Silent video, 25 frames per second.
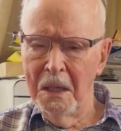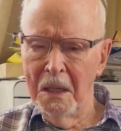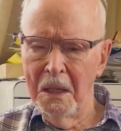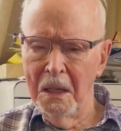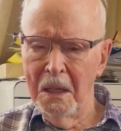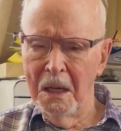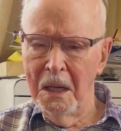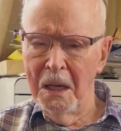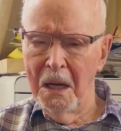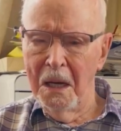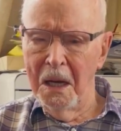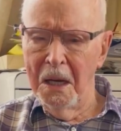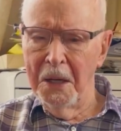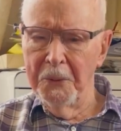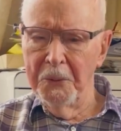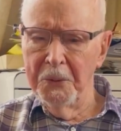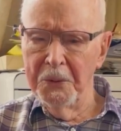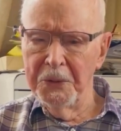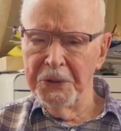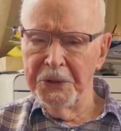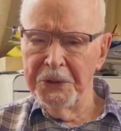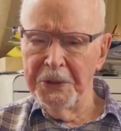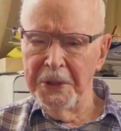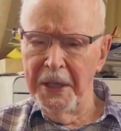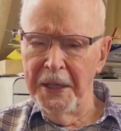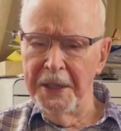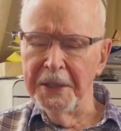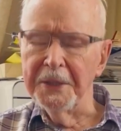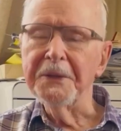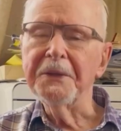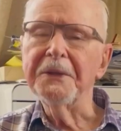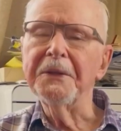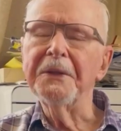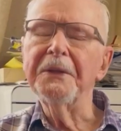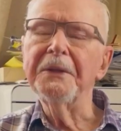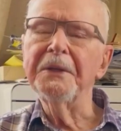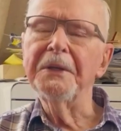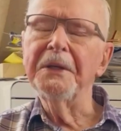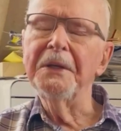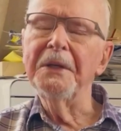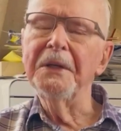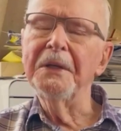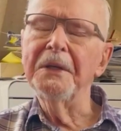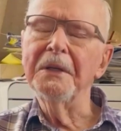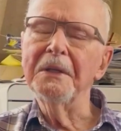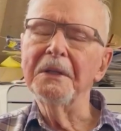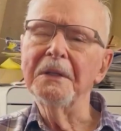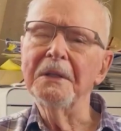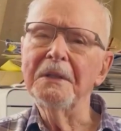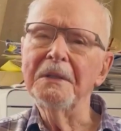I was at
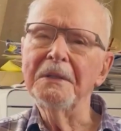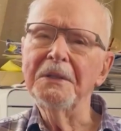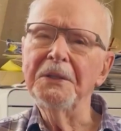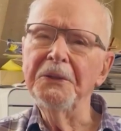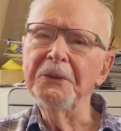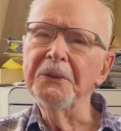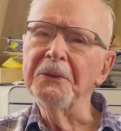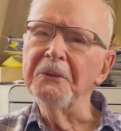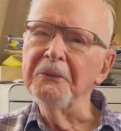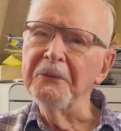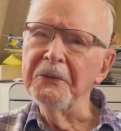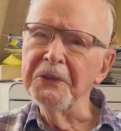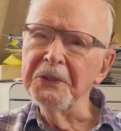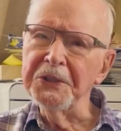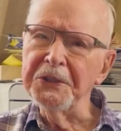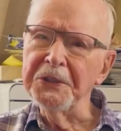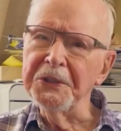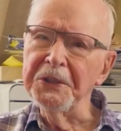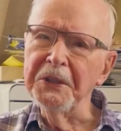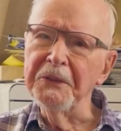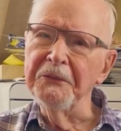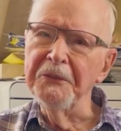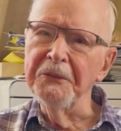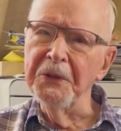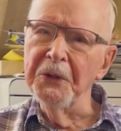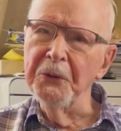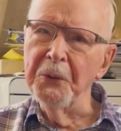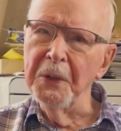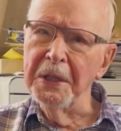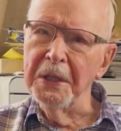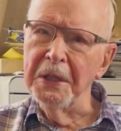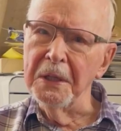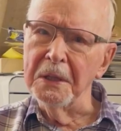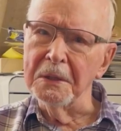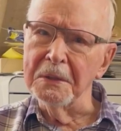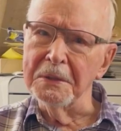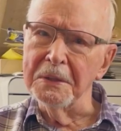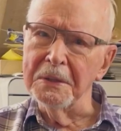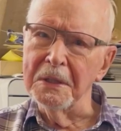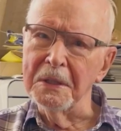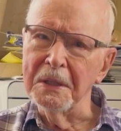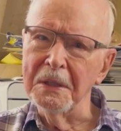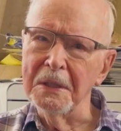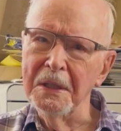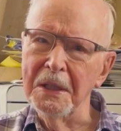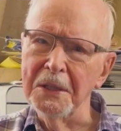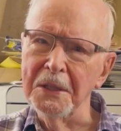the University of New England at the